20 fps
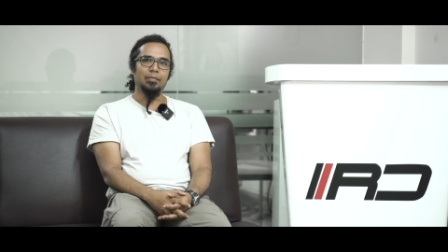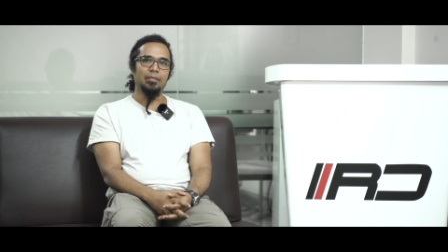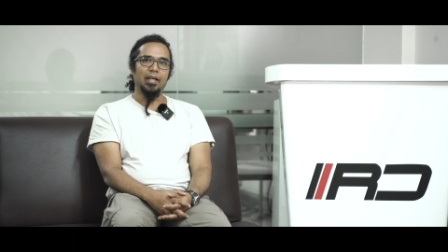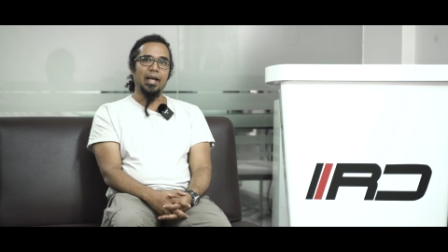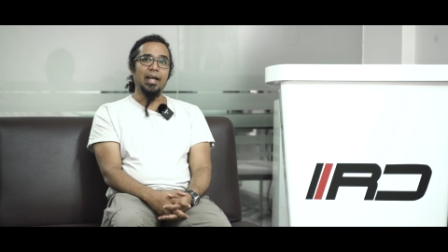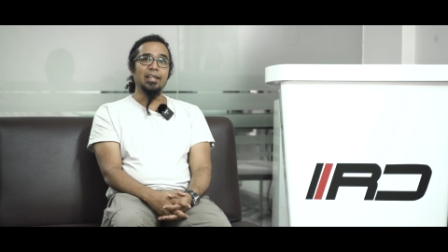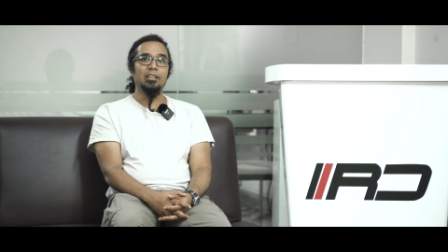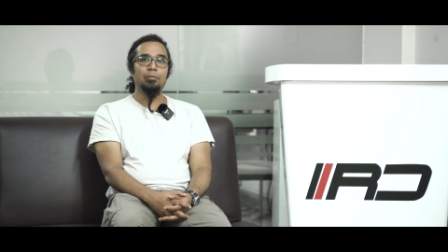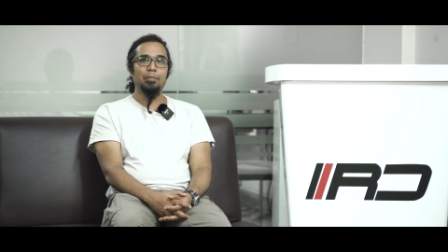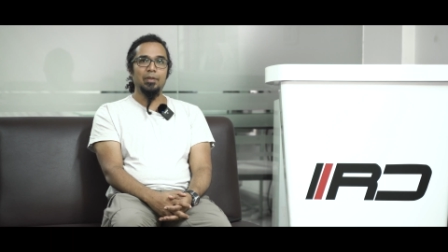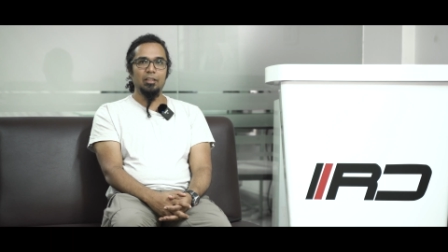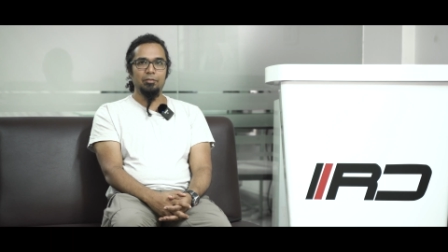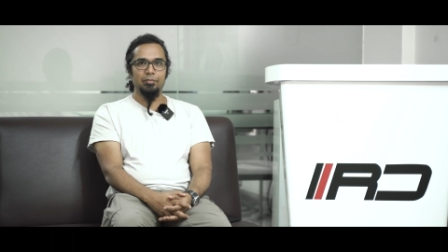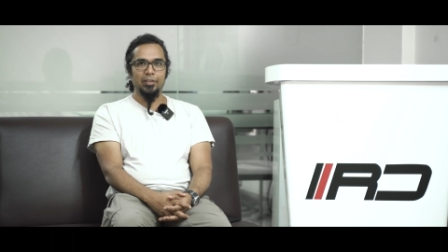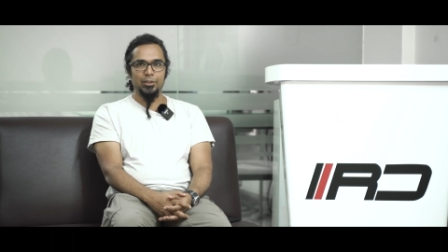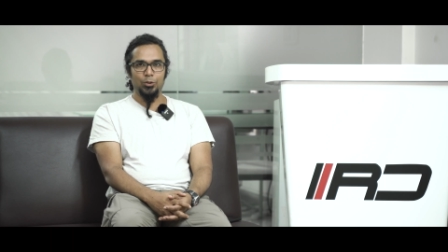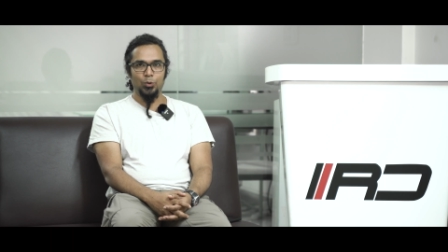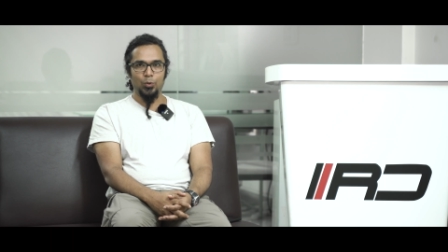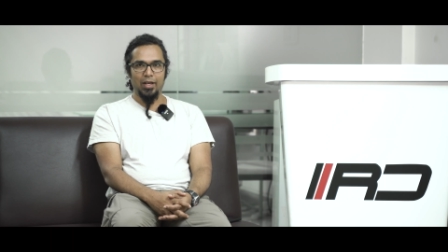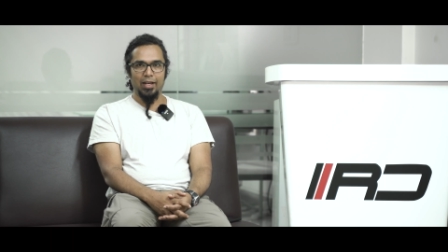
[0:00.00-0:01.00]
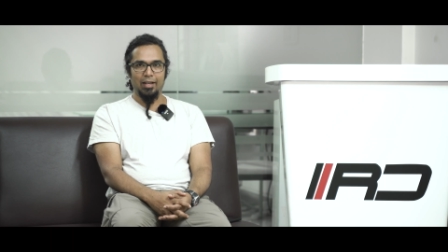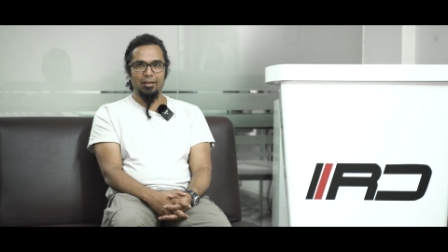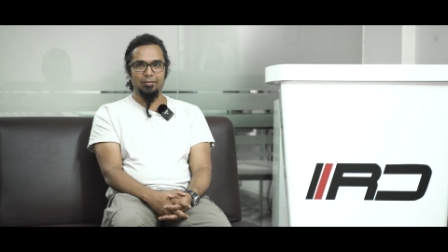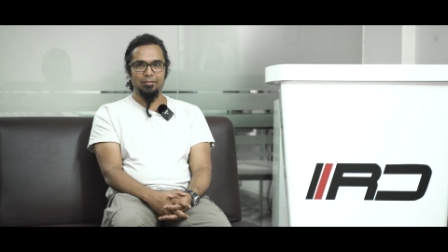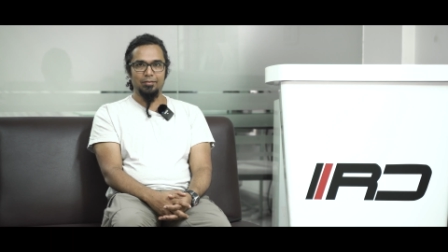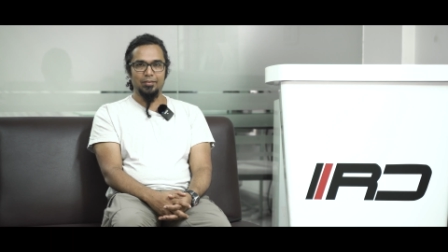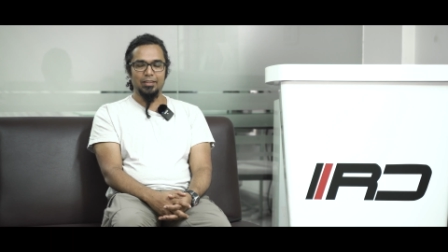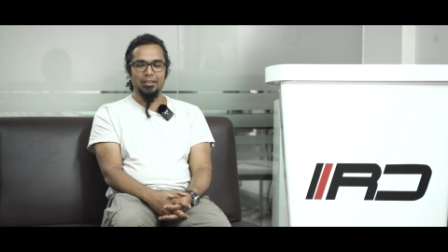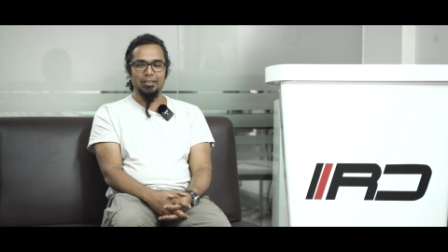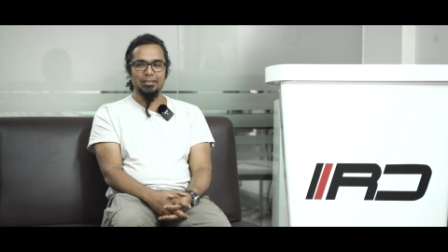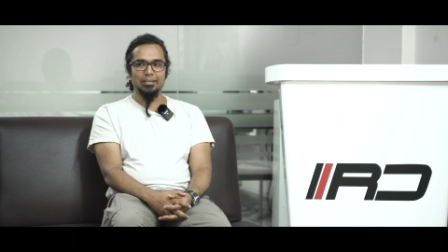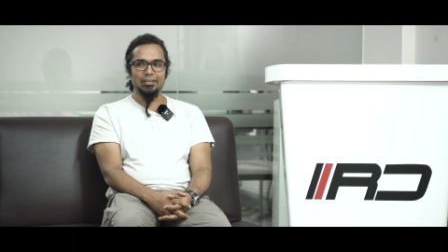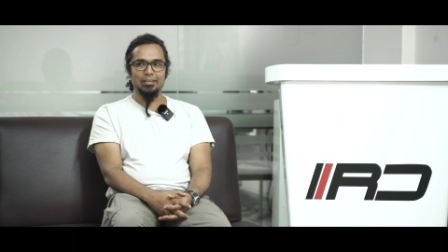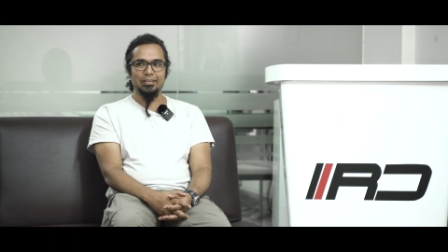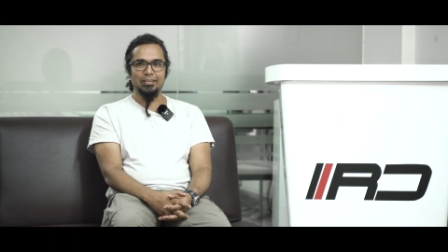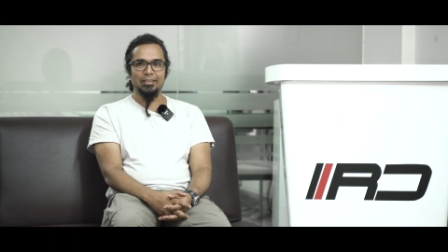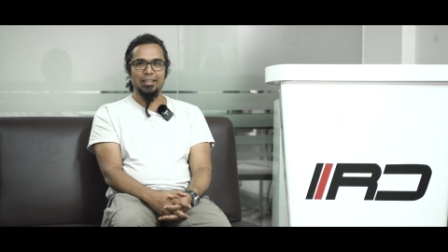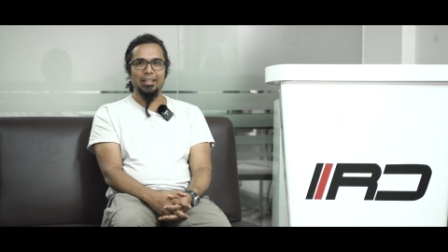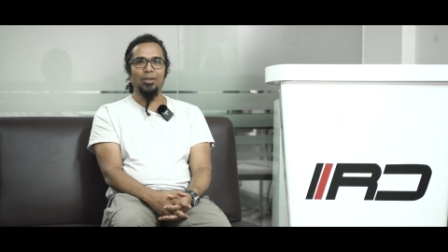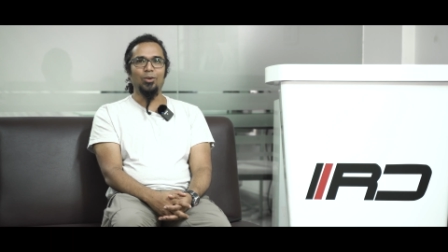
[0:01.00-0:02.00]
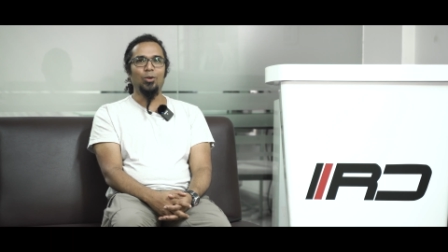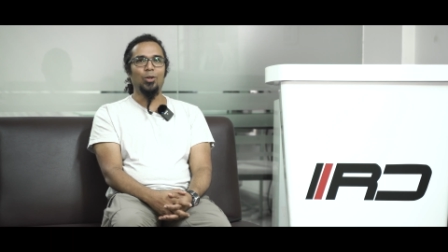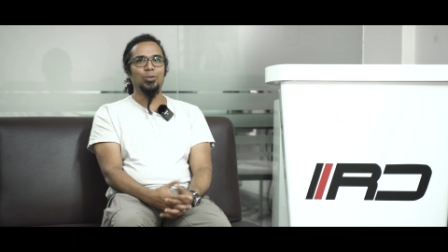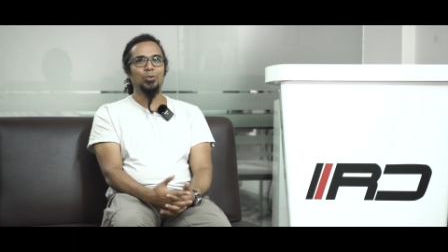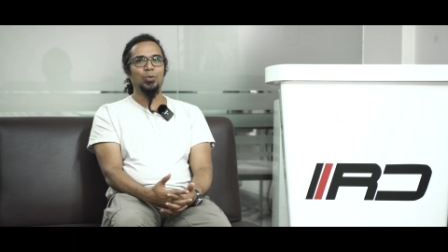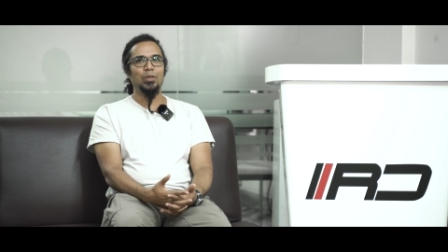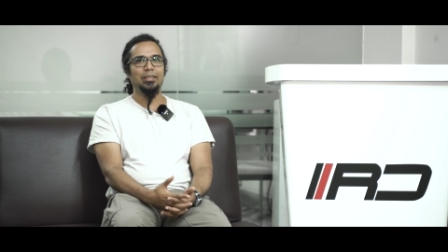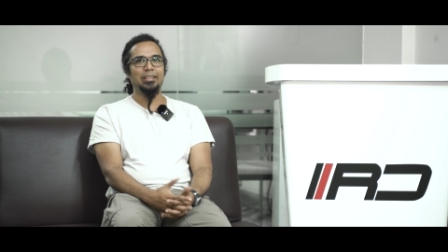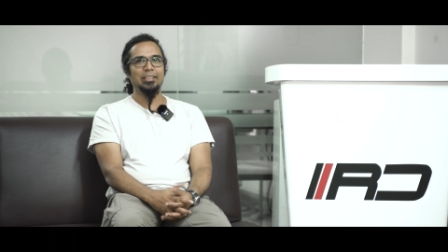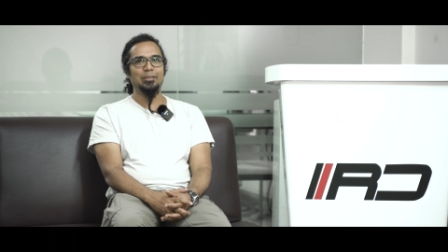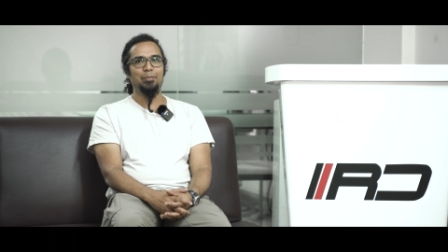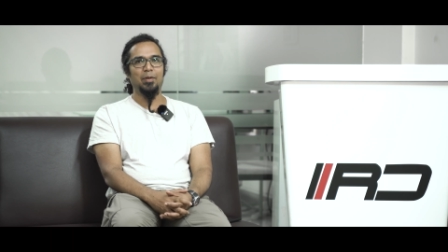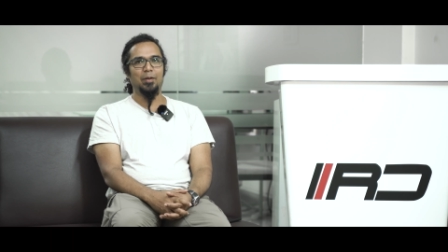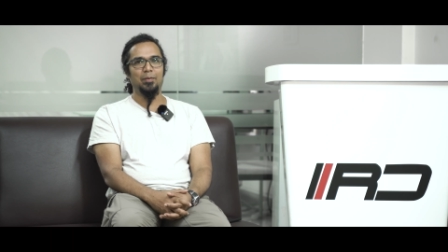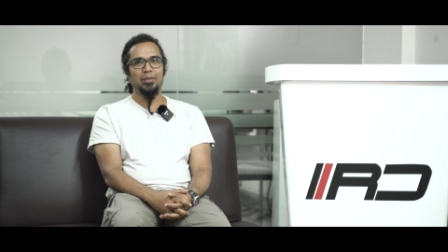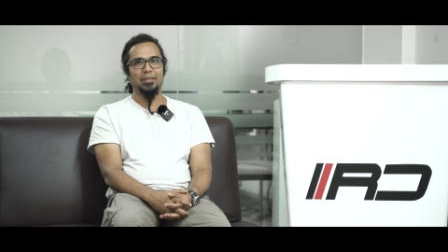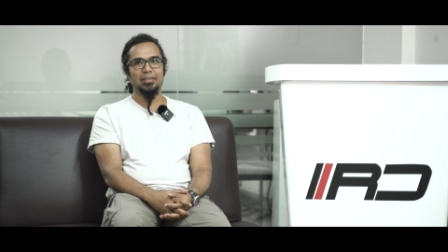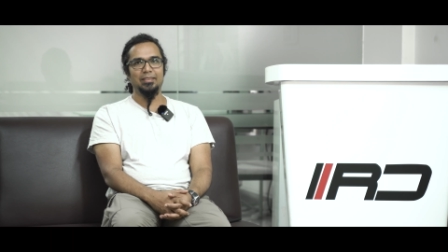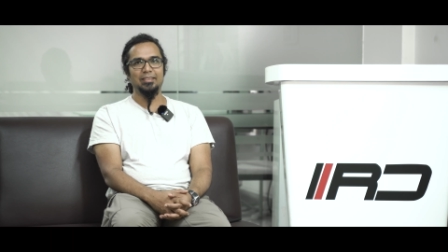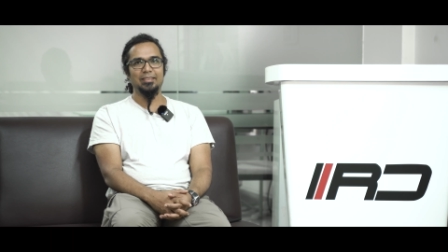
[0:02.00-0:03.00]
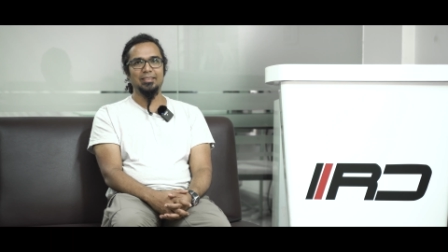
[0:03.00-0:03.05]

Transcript: added benefit you have is it'll also increase power.